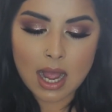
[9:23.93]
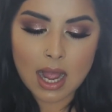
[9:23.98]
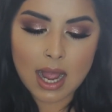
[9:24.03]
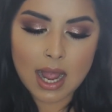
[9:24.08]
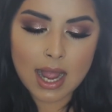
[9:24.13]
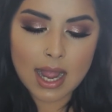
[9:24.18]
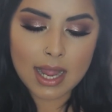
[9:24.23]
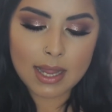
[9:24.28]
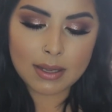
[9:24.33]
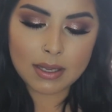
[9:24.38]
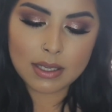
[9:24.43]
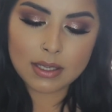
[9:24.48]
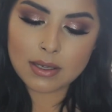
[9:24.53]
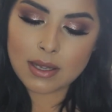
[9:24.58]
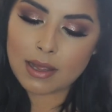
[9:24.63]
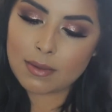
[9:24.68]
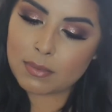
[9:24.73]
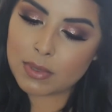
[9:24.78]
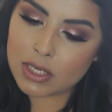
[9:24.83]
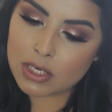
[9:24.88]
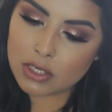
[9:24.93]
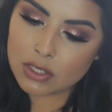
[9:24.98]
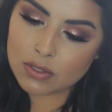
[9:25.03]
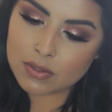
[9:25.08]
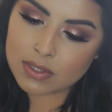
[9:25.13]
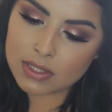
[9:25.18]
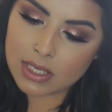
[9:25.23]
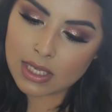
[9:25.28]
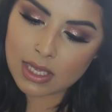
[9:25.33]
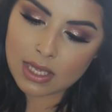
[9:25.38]
I have been
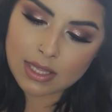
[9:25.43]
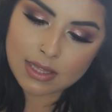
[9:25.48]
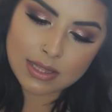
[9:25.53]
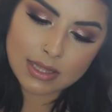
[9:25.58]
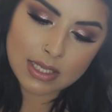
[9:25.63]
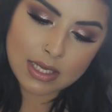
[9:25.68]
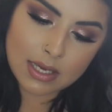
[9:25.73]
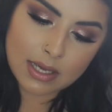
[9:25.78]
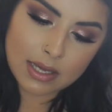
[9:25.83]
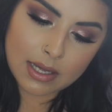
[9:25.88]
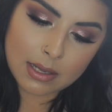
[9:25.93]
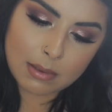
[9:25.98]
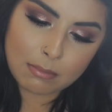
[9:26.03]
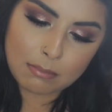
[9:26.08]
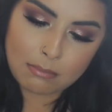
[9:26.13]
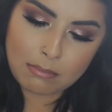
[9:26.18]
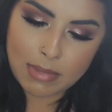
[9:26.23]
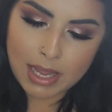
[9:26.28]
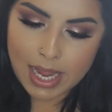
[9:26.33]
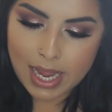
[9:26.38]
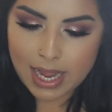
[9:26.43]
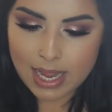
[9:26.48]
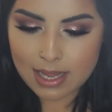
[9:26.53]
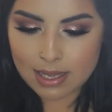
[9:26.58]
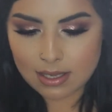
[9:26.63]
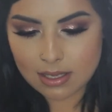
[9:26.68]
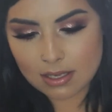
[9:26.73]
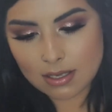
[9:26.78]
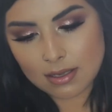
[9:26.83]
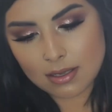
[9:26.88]
using the
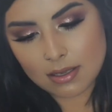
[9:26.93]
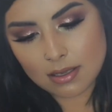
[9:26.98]
MAC,